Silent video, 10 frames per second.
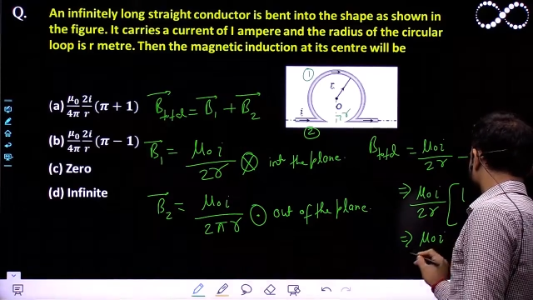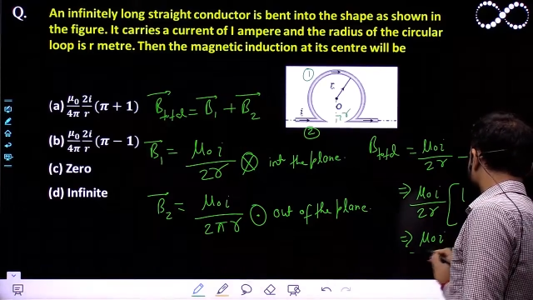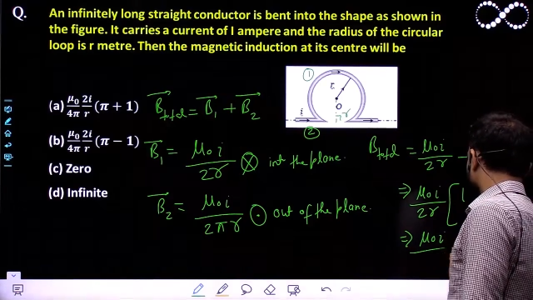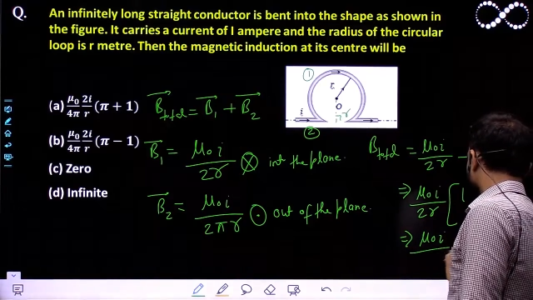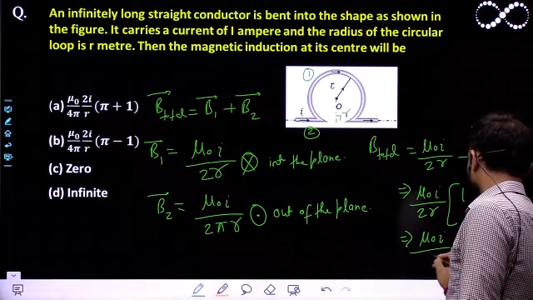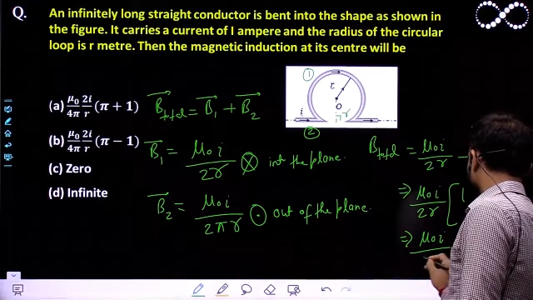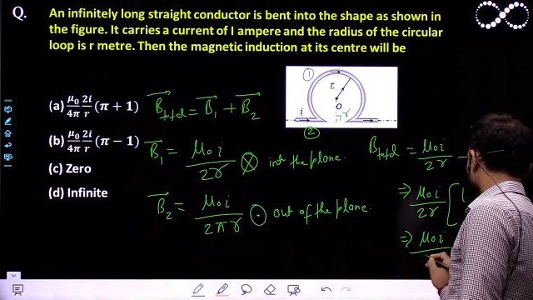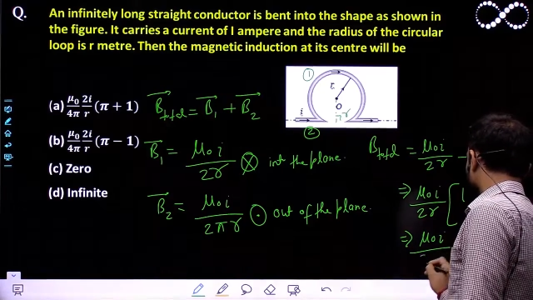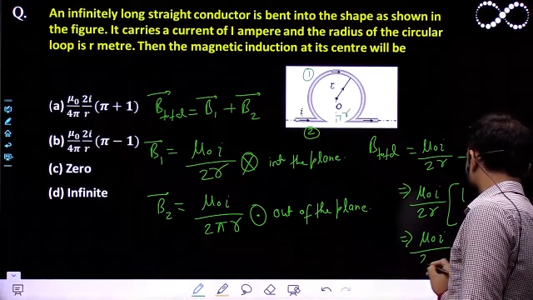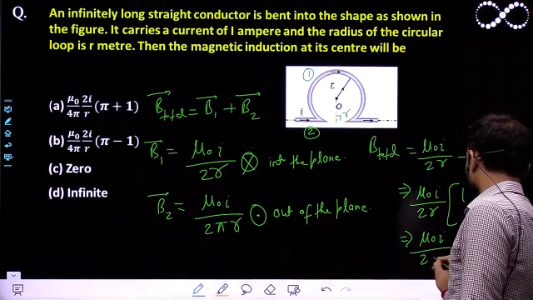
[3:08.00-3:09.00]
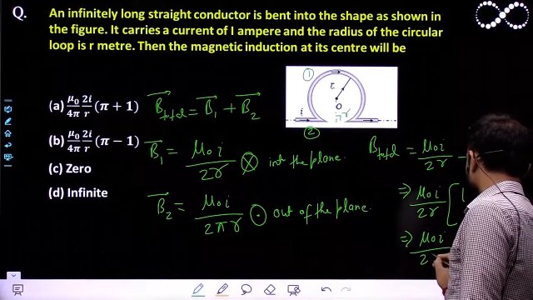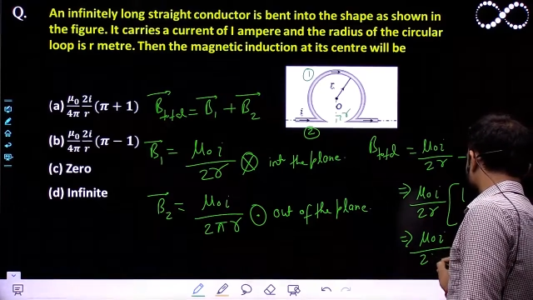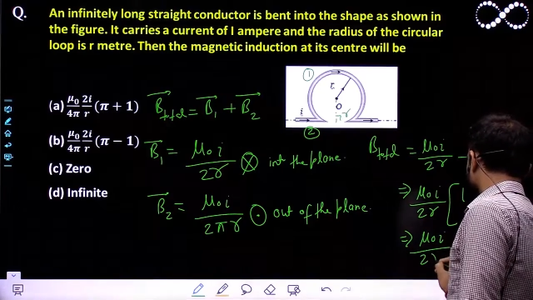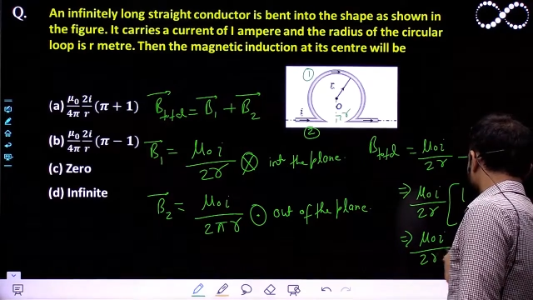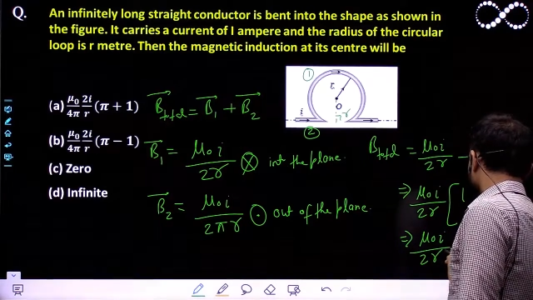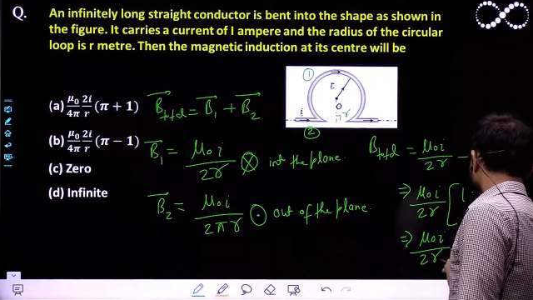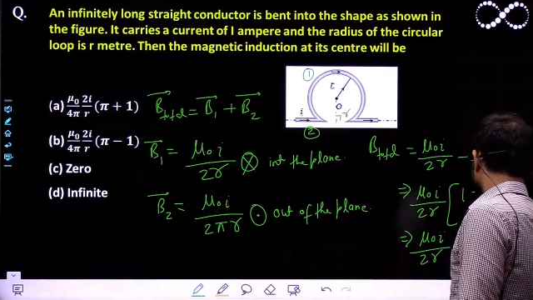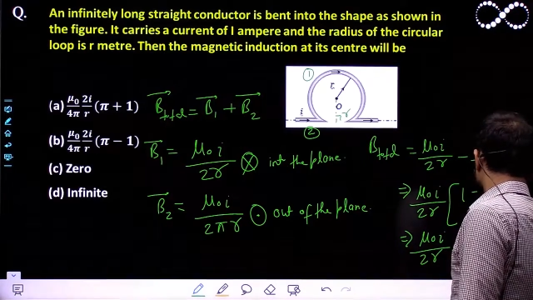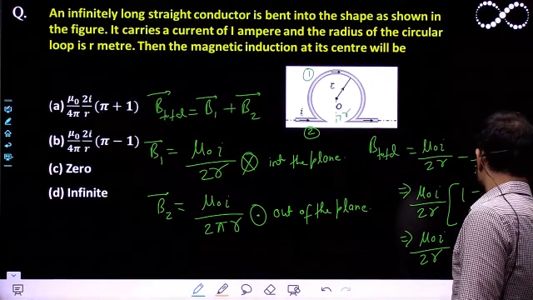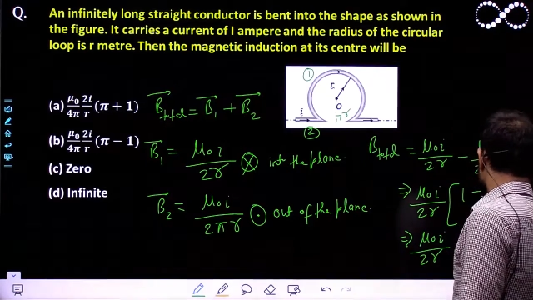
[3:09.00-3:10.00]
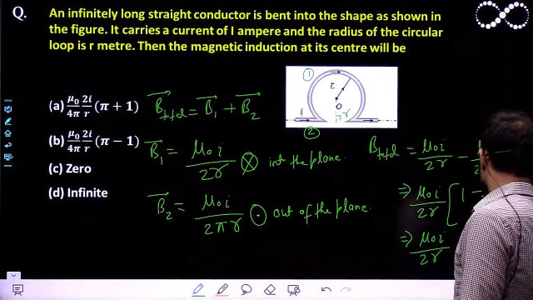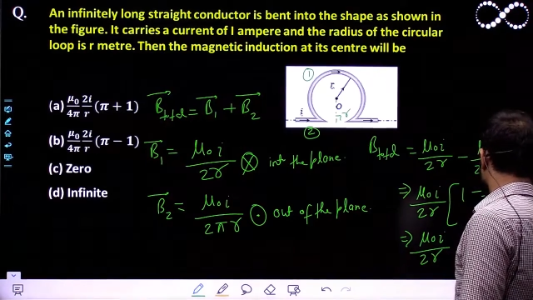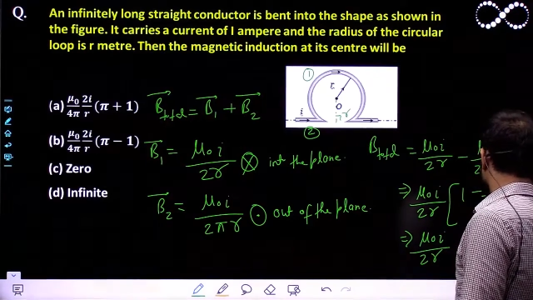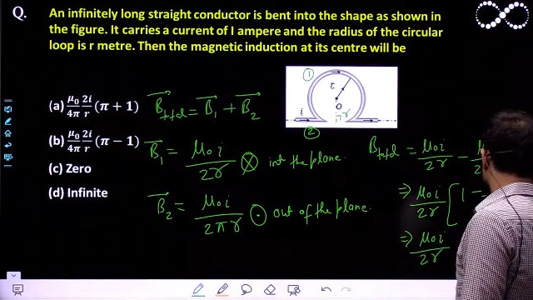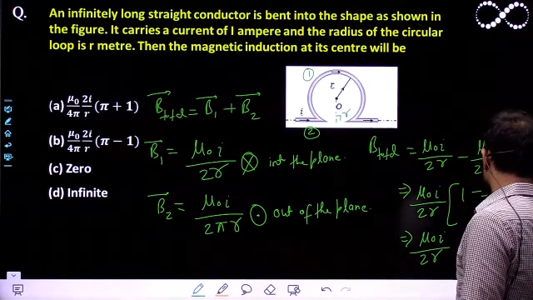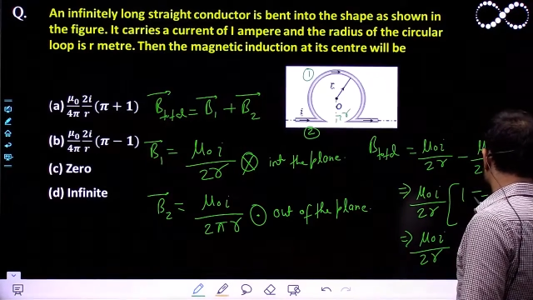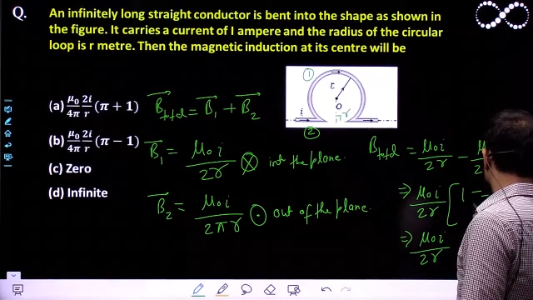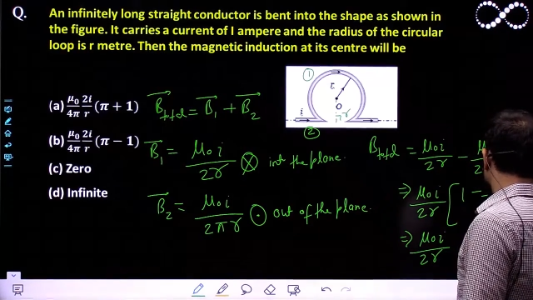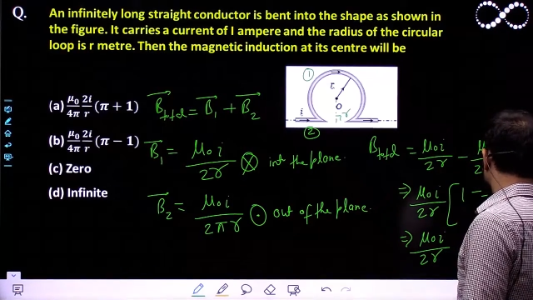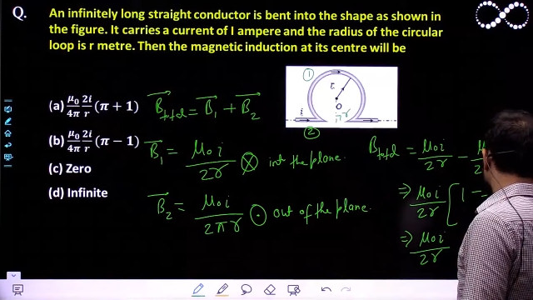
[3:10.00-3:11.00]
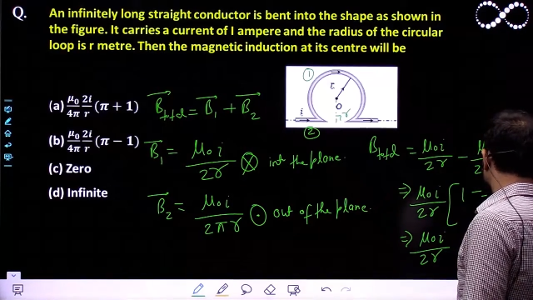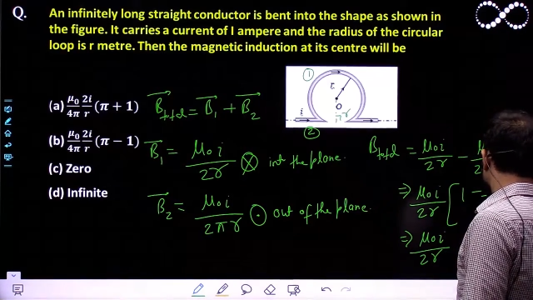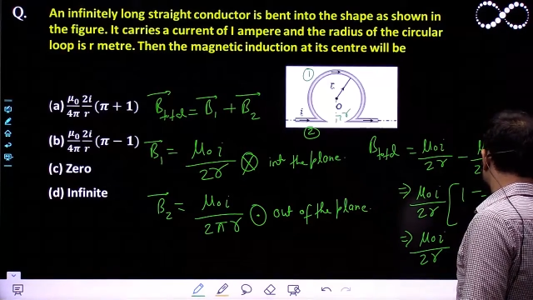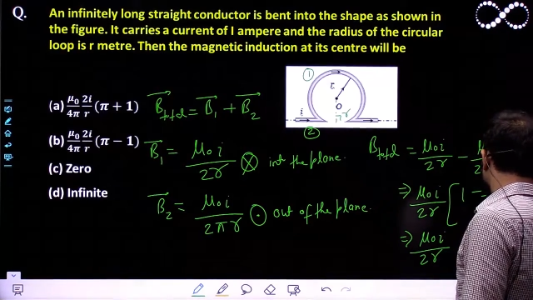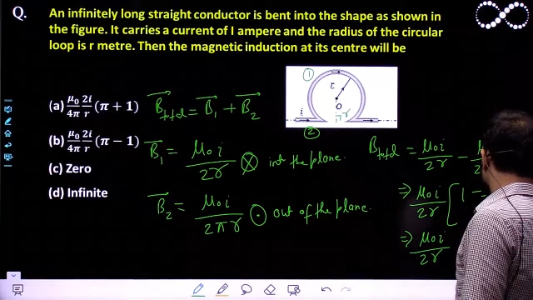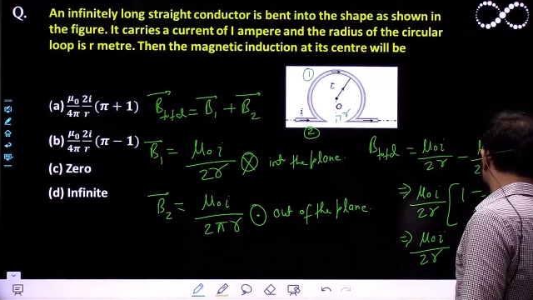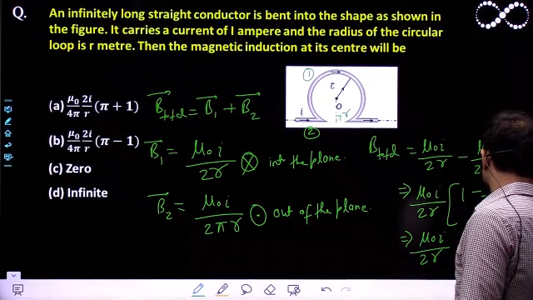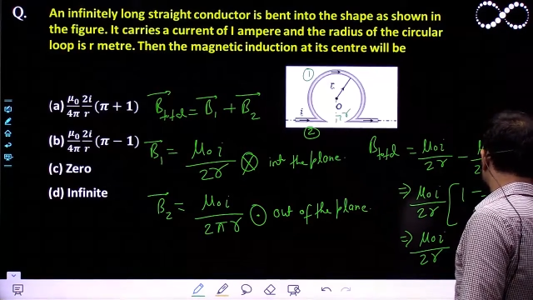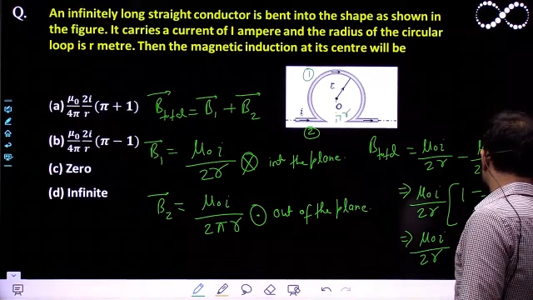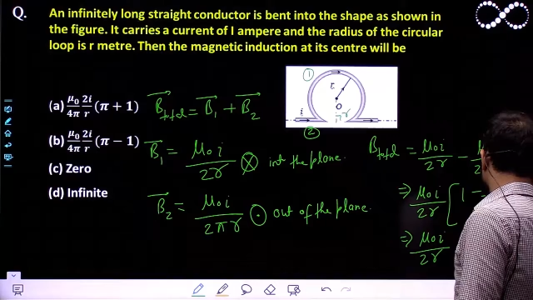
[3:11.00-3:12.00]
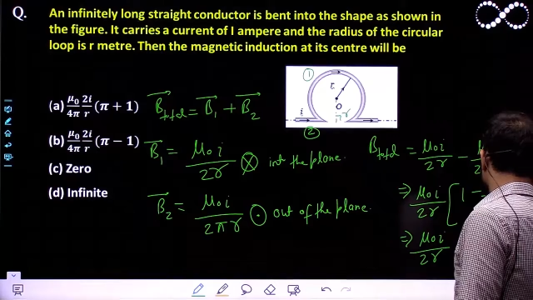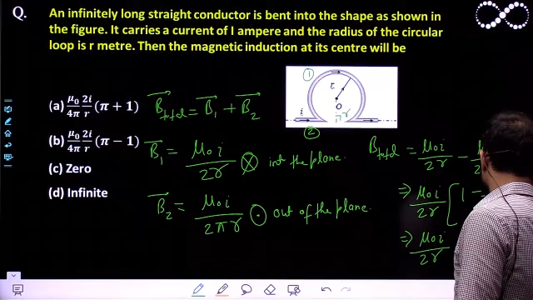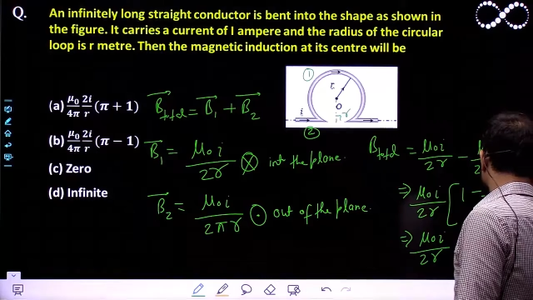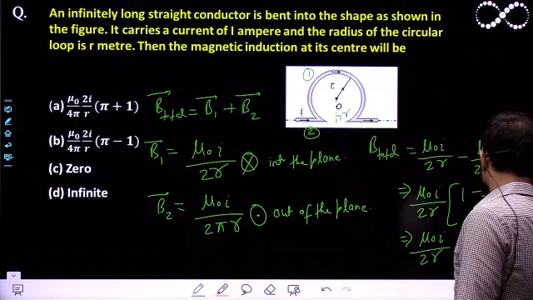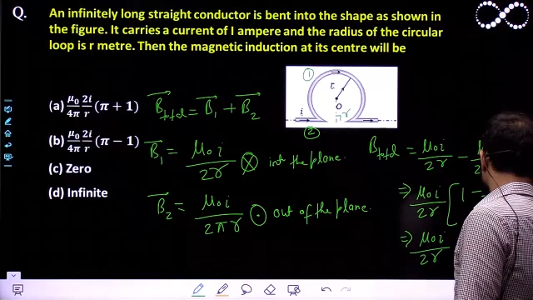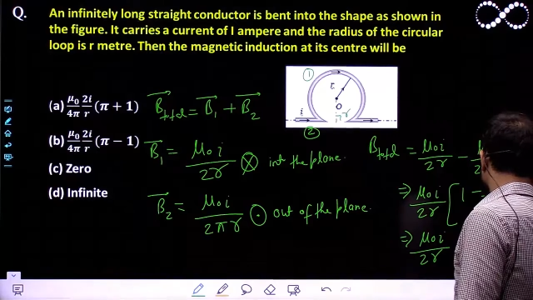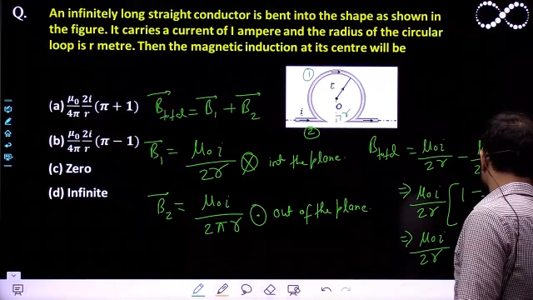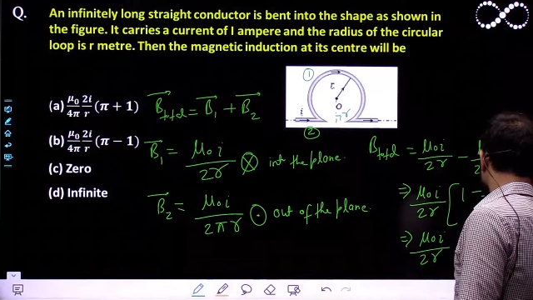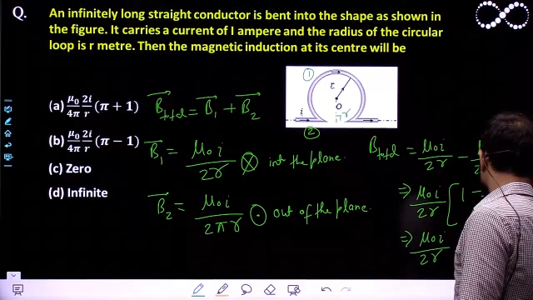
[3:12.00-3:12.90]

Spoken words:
Nobody's mouth can be seen.